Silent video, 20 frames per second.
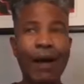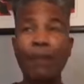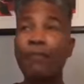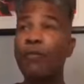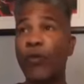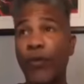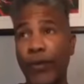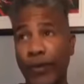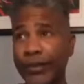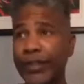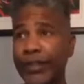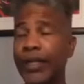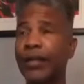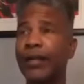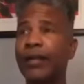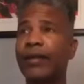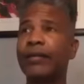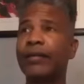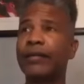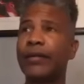I'm
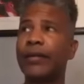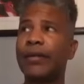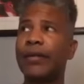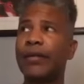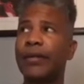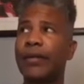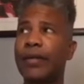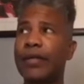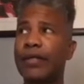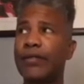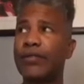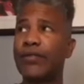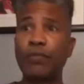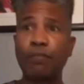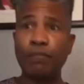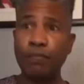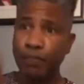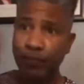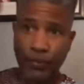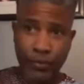working and
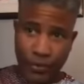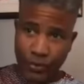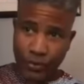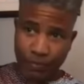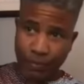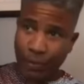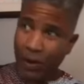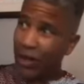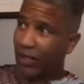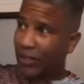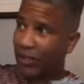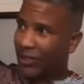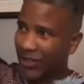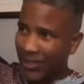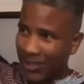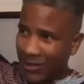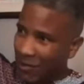you punch.